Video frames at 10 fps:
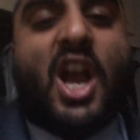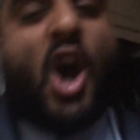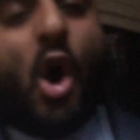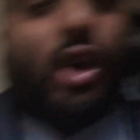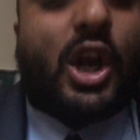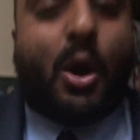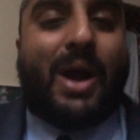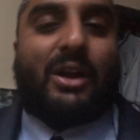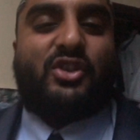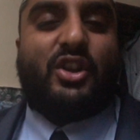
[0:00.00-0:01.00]
I'll go
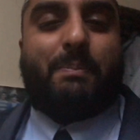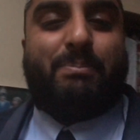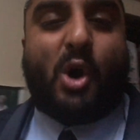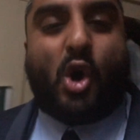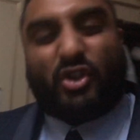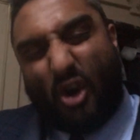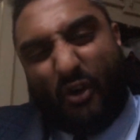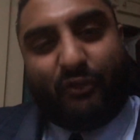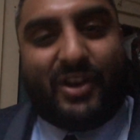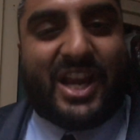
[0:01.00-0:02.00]
out to the bars. I'll
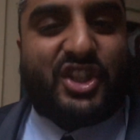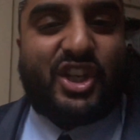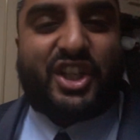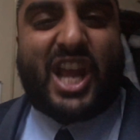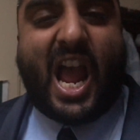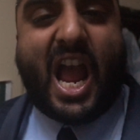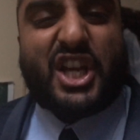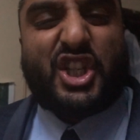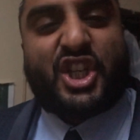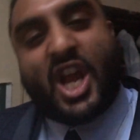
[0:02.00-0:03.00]
flash the
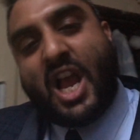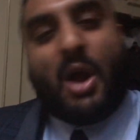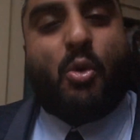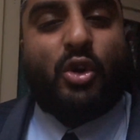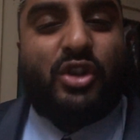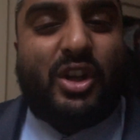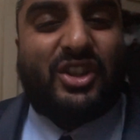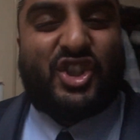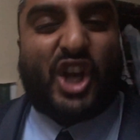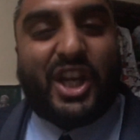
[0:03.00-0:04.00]
cash. And what do the
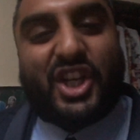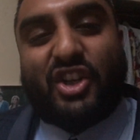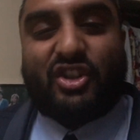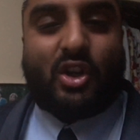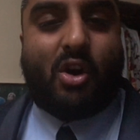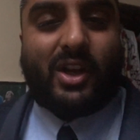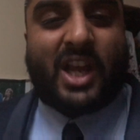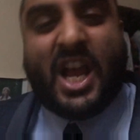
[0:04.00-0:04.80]
cheekers like?